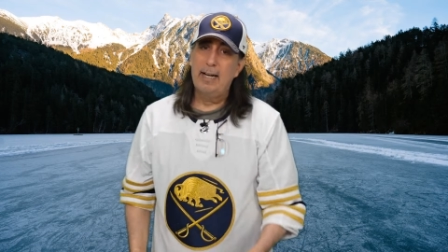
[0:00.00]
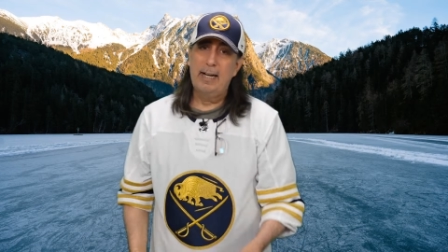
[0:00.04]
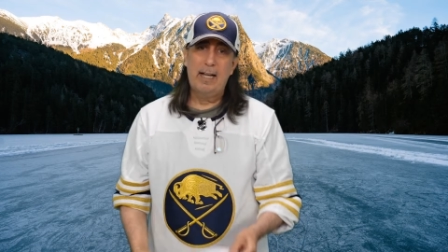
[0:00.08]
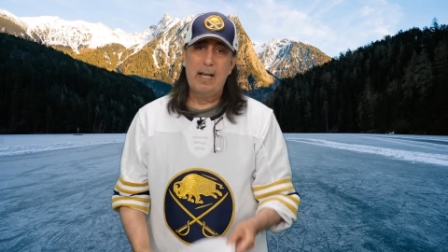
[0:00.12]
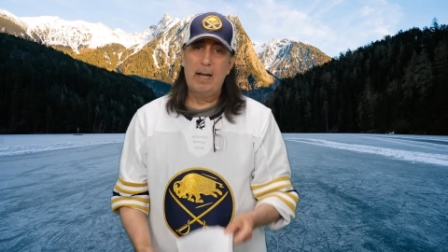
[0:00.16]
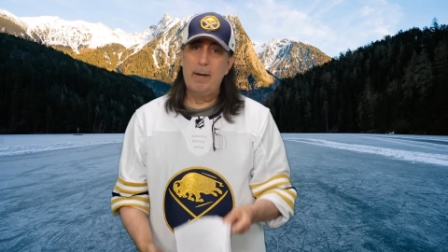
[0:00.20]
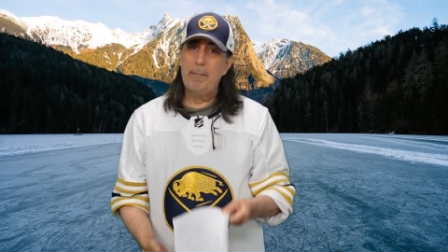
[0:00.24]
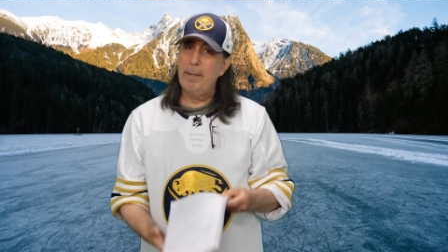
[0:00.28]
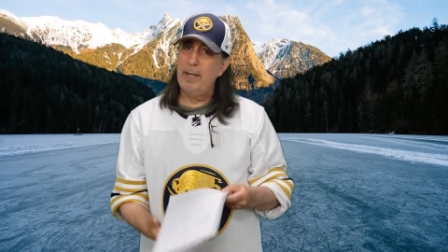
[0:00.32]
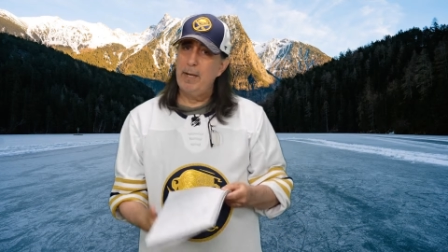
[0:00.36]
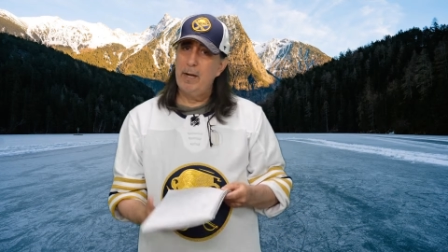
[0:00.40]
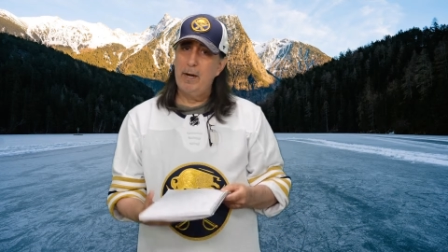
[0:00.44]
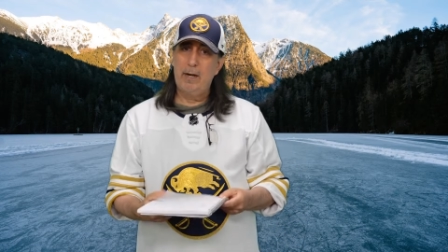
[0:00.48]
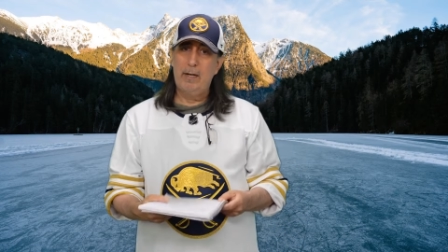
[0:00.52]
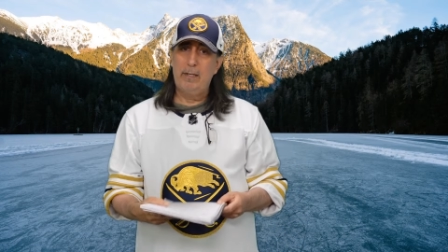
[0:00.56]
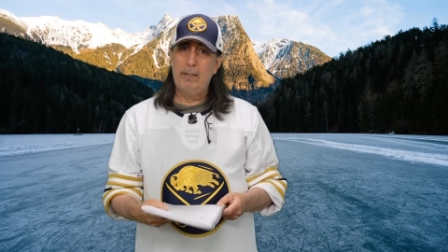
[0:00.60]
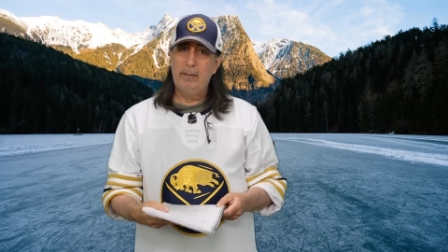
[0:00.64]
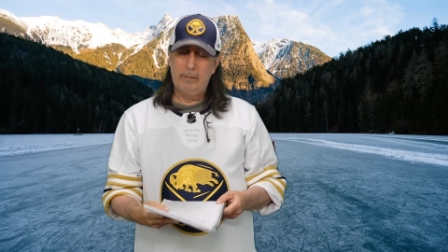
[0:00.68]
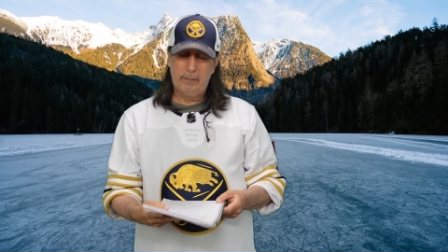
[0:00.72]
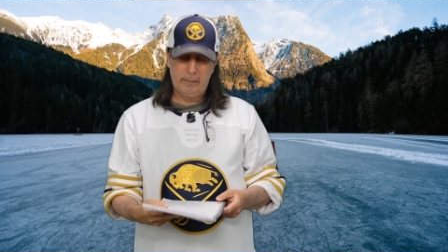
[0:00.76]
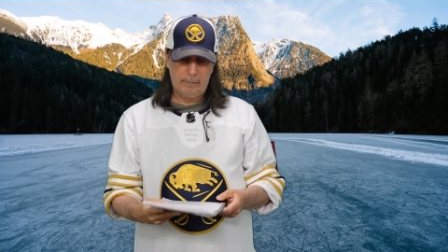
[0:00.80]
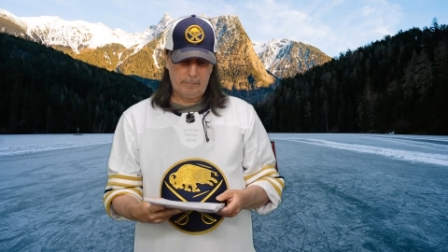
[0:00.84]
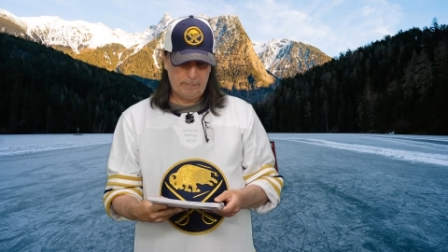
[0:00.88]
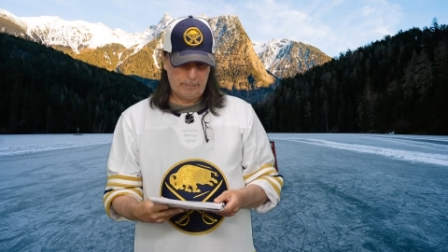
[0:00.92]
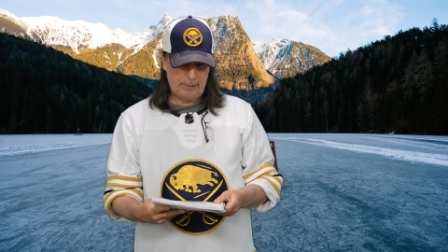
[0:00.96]
I got to be hard.
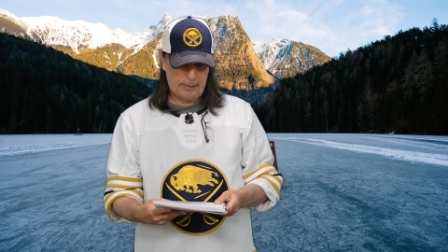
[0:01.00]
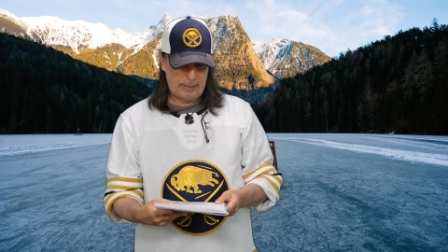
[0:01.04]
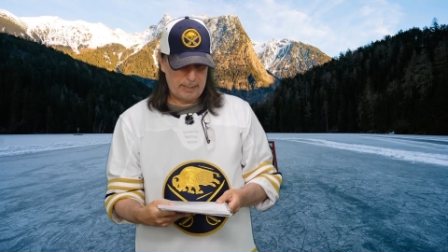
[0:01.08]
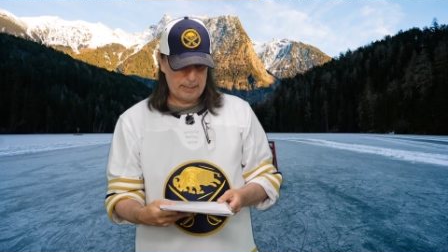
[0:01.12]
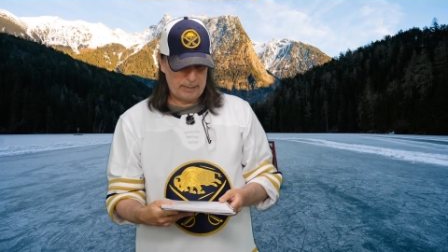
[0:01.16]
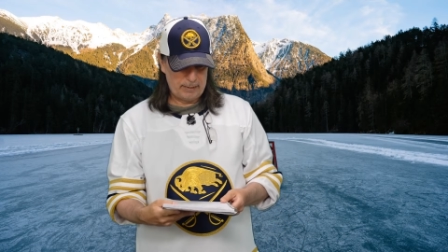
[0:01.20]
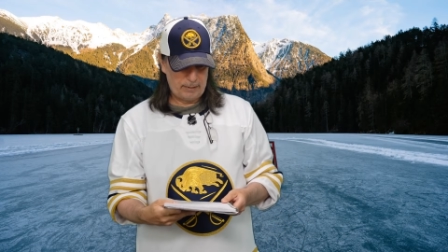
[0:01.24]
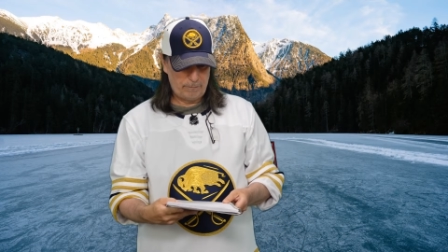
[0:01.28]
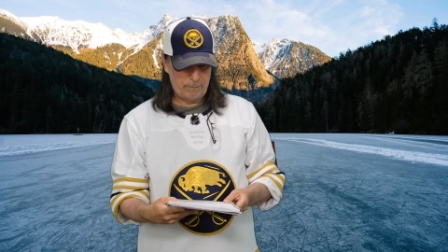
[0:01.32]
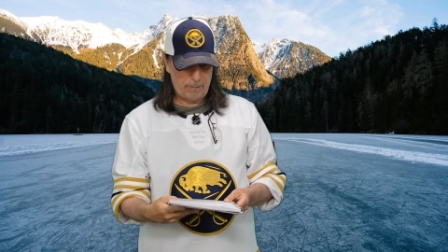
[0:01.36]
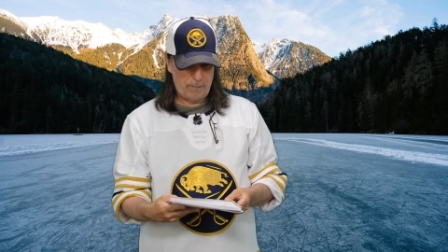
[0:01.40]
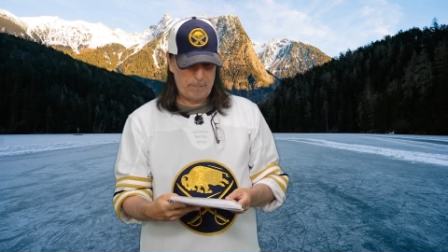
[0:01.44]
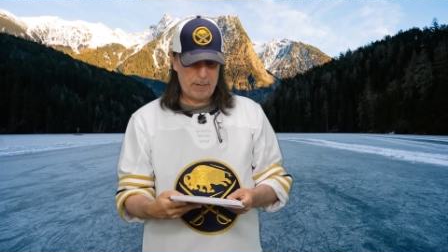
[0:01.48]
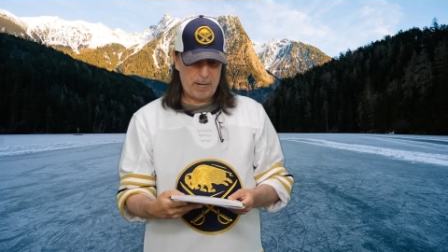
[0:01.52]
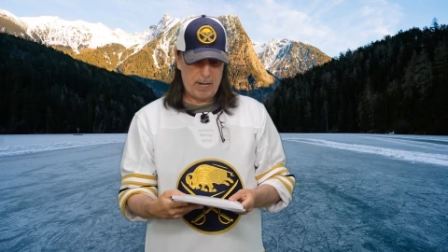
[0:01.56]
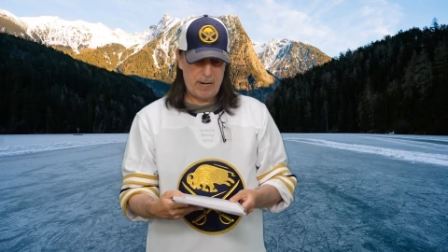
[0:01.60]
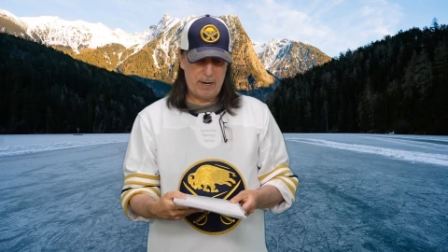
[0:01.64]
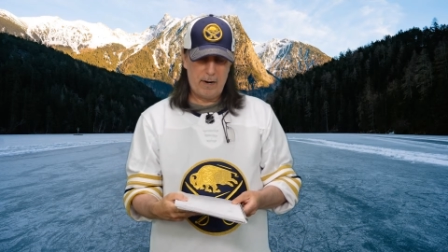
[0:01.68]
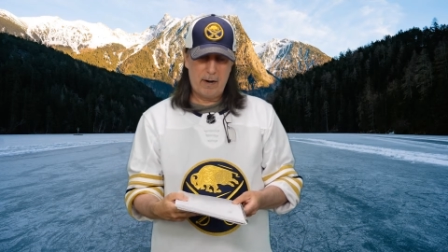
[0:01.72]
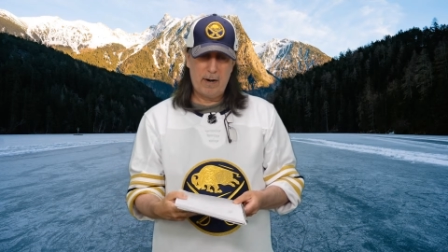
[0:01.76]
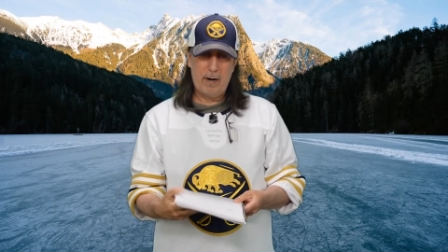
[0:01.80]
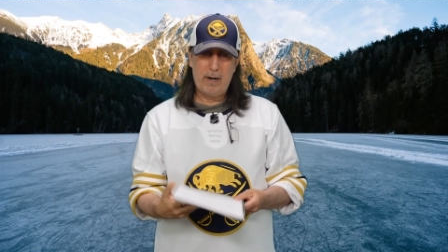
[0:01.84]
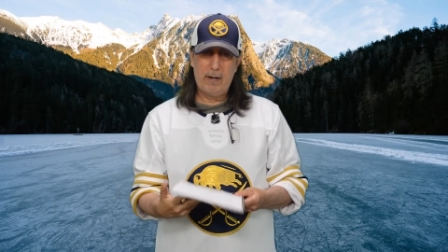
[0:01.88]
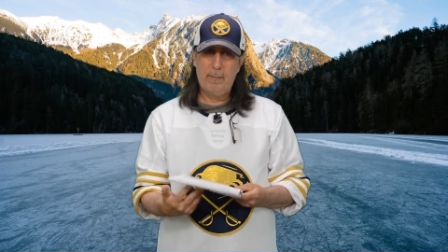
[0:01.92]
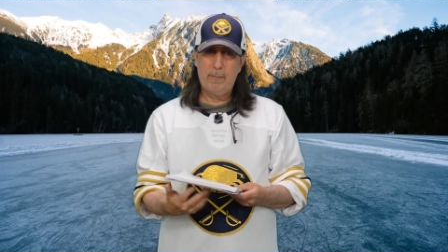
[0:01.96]
Because if I'm not
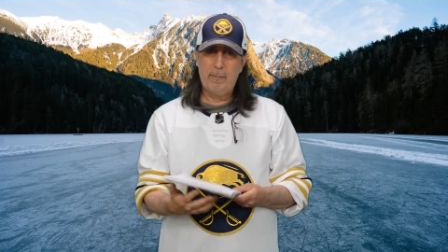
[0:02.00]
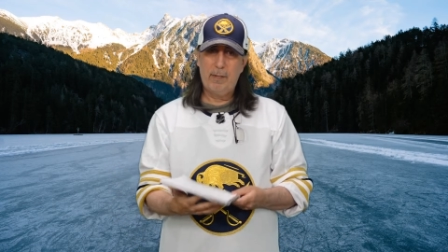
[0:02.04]
hard,